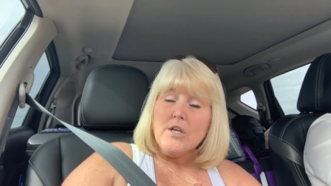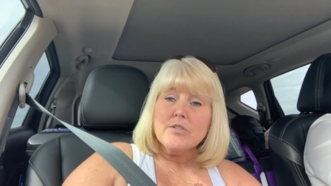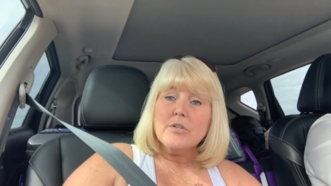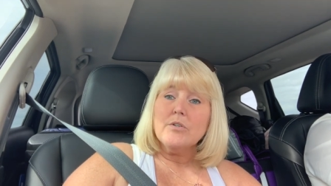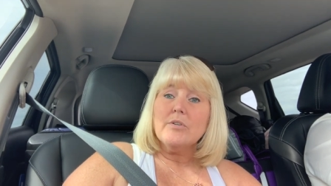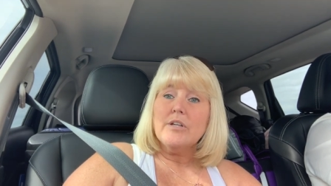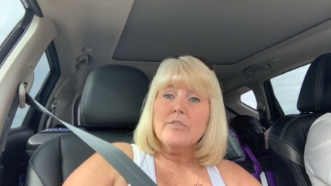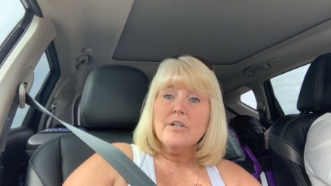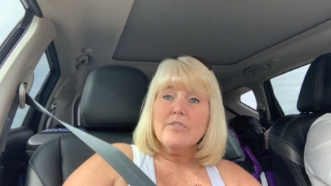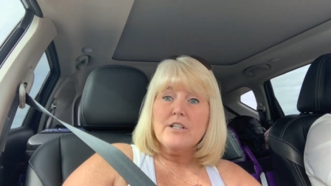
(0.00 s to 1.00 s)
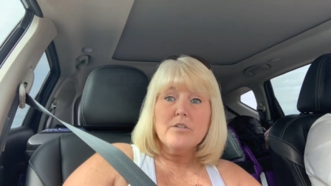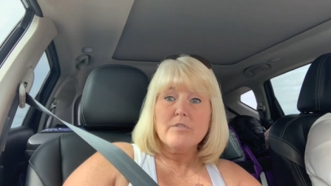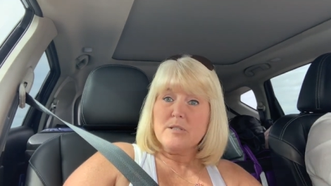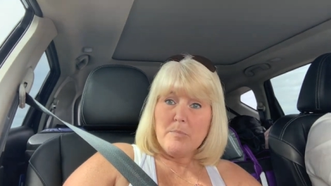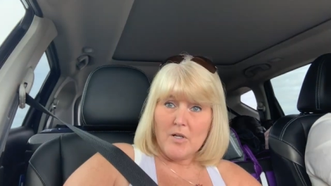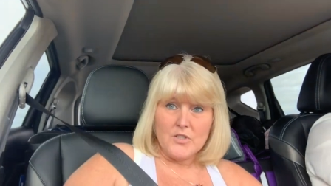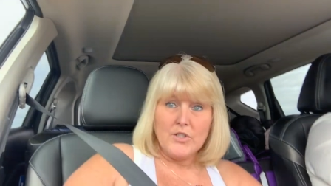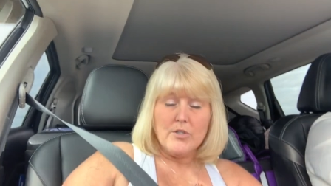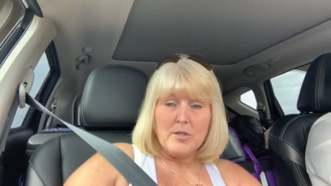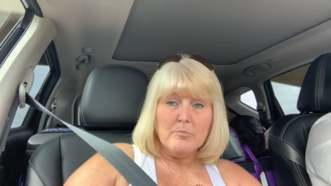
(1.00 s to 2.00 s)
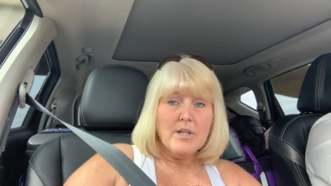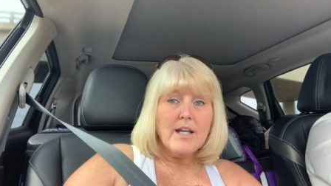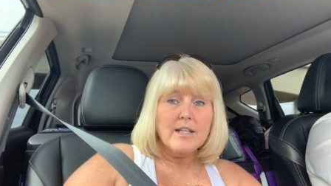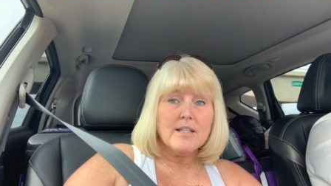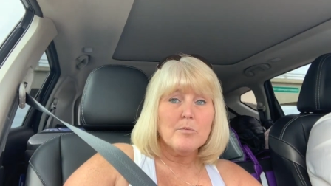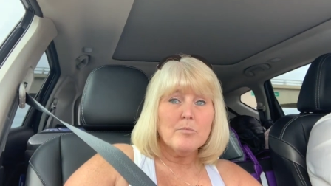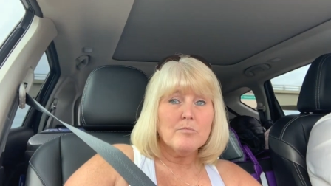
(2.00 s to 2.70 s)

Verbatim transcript: So even if they don't respond to your complaint, they,